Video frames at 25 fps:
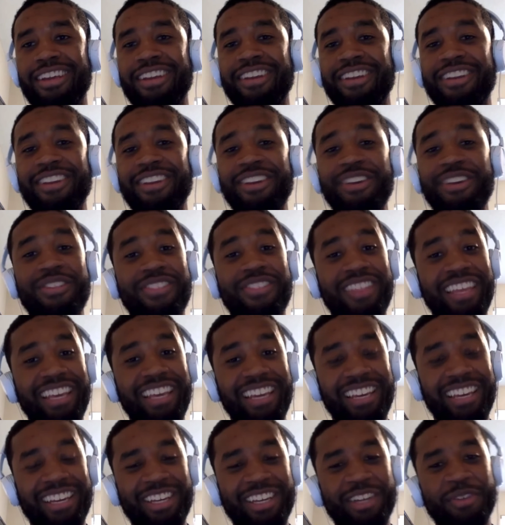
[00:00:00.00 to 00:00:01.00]
Do you
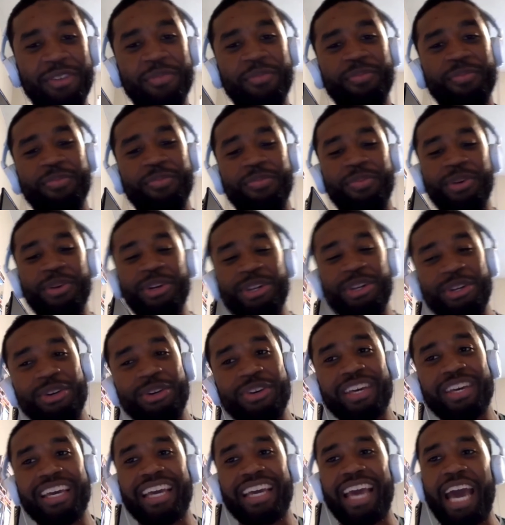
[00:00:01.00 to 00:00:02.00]
think
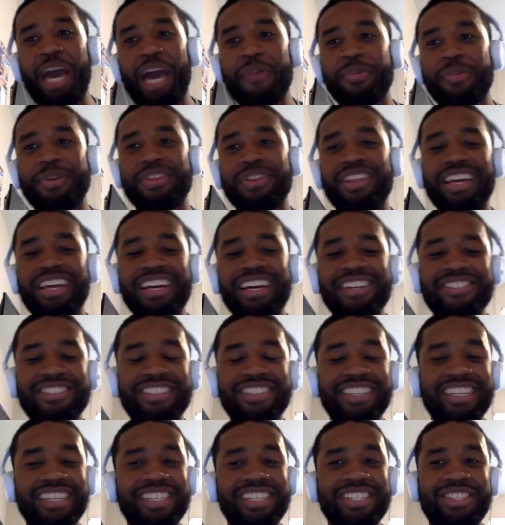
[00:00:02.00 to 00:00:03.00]
Purdue can capitalize
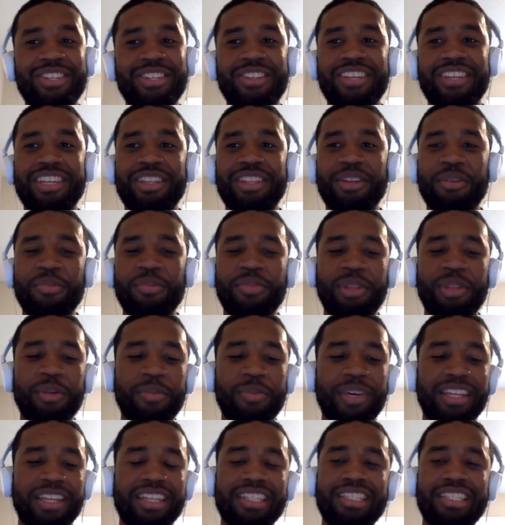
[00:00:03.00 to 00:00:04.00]
on this? Do you think they'll
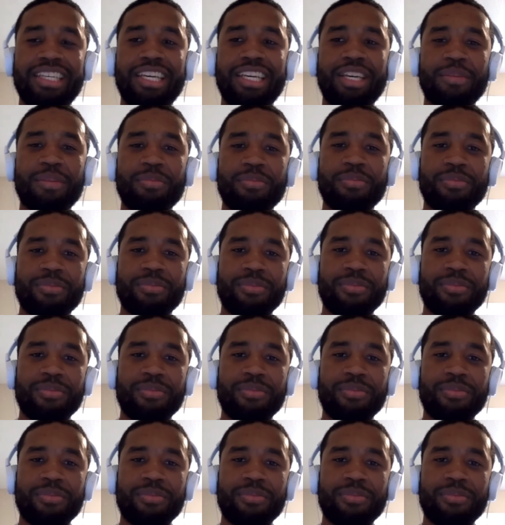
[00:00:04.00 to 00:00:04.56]
be the team?